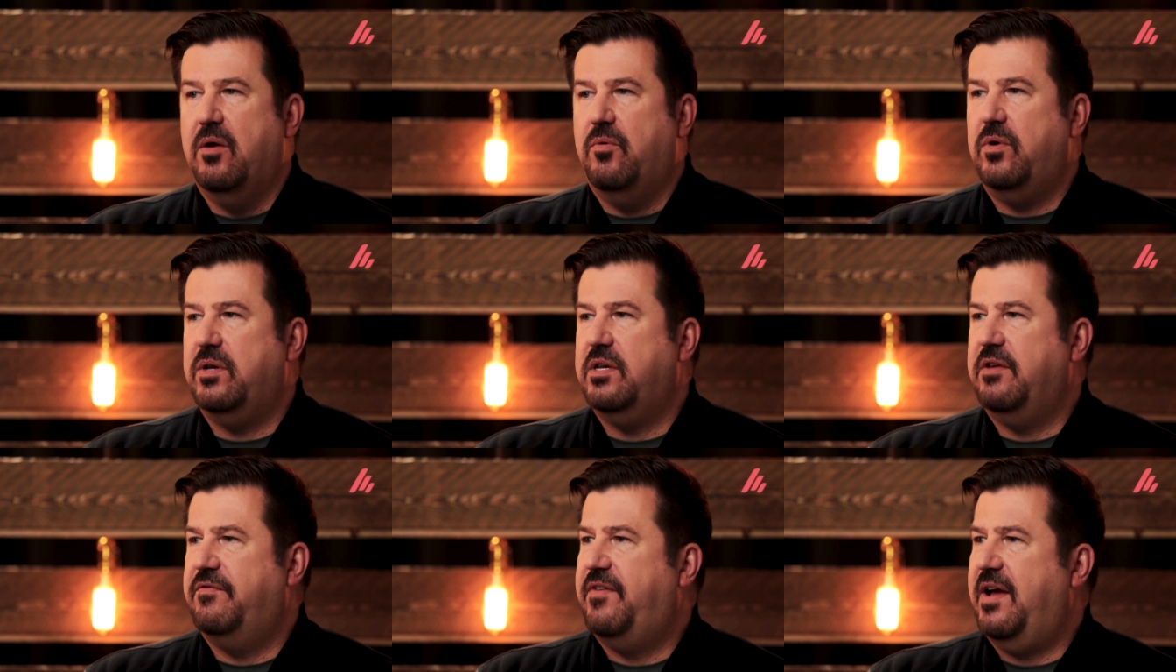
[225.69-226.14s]

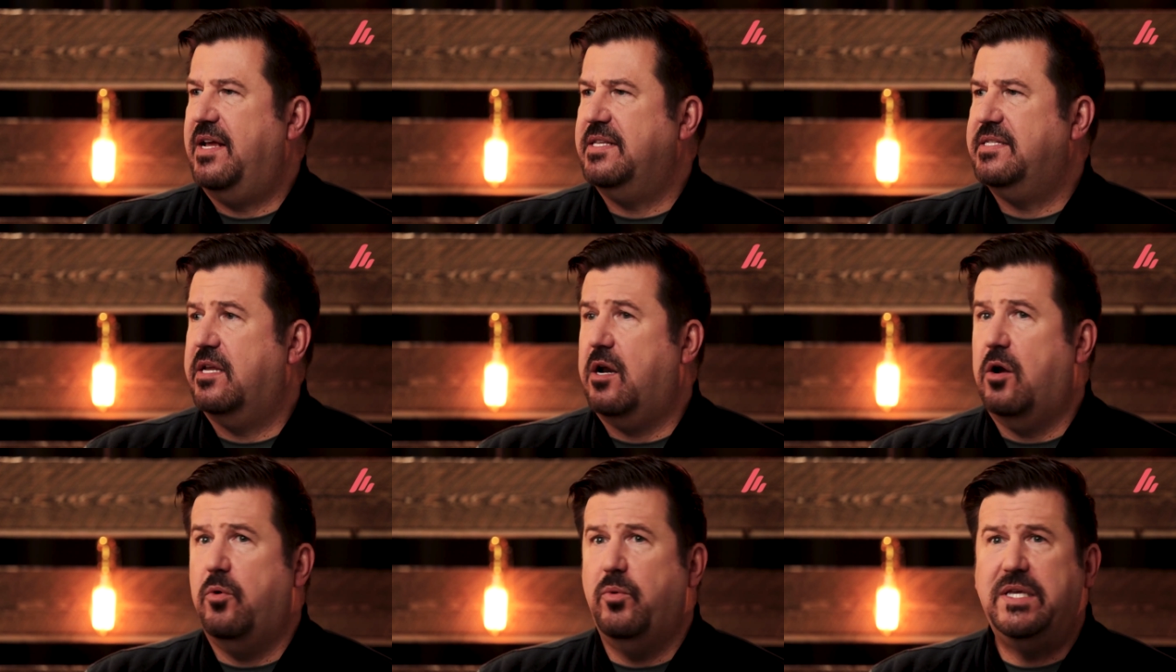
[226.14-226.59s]
what
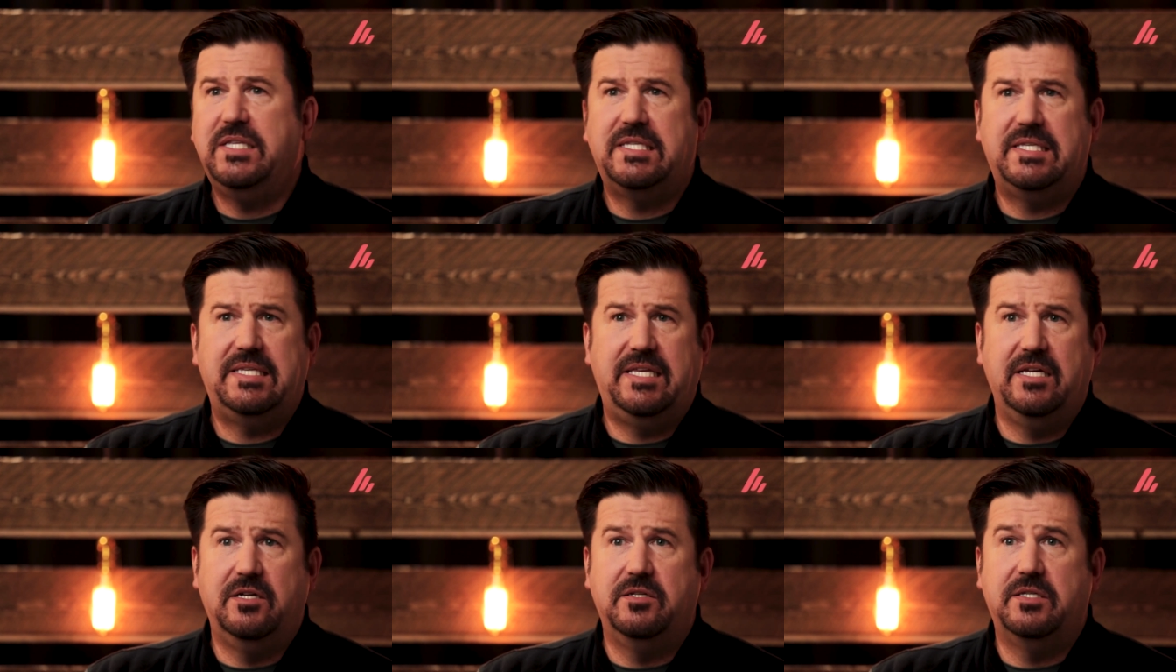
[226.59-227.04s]
defines that? Are we
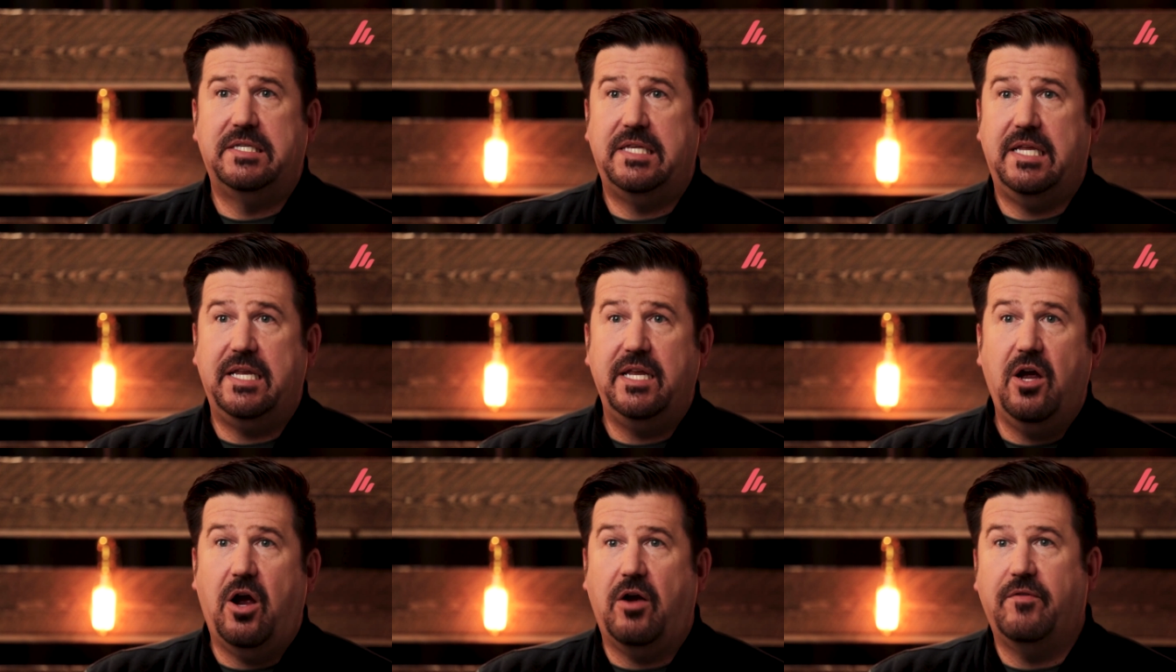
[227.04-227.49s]
still
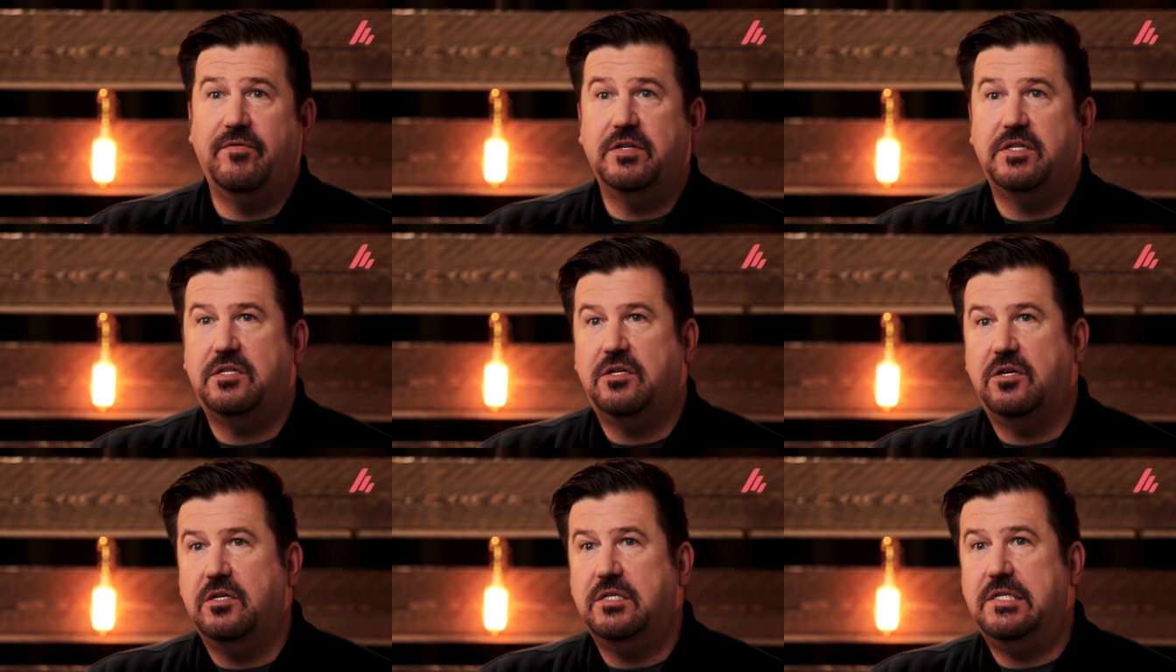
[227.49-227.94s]
City
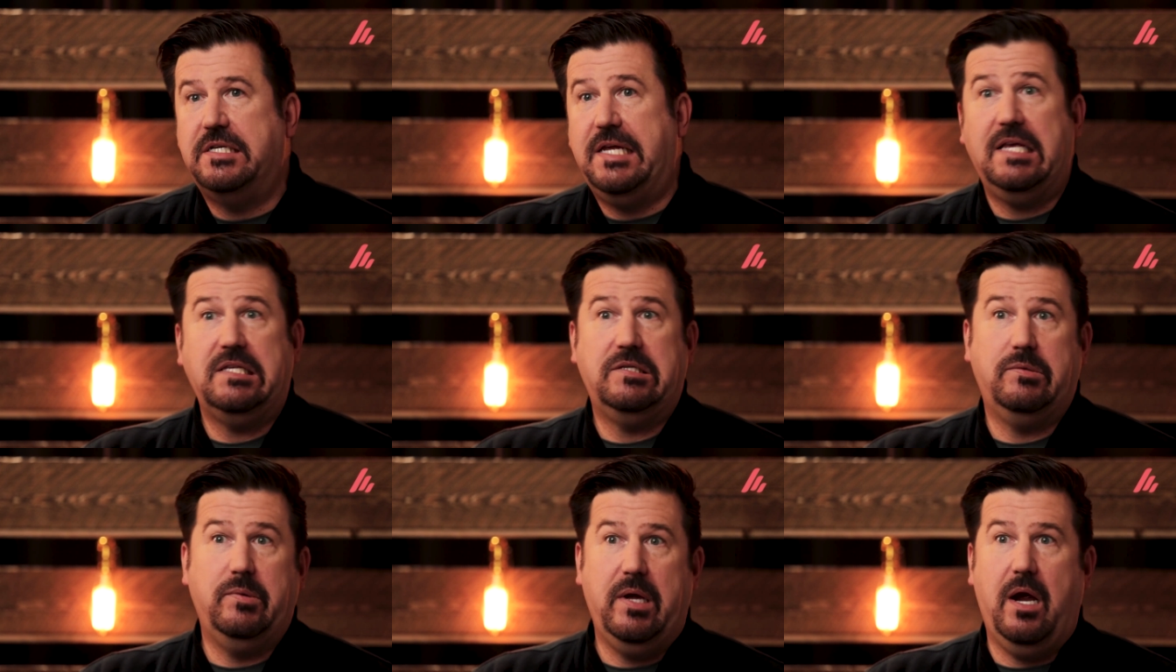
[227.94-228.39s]
Harvest Church?
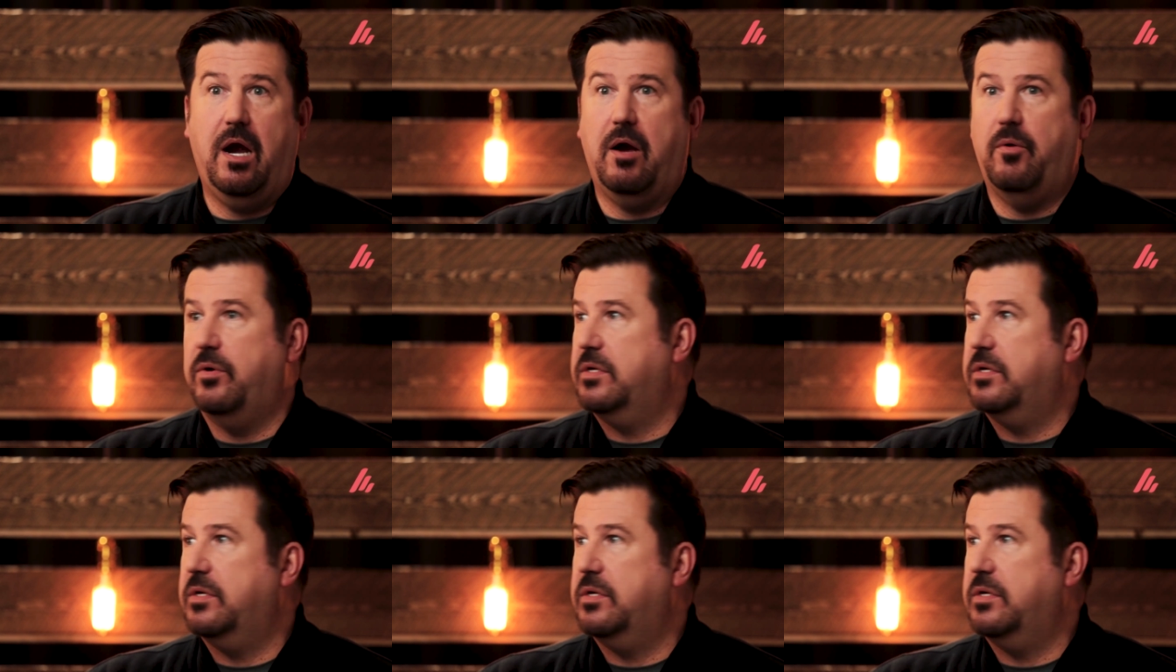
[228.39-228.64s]
Yes, we are.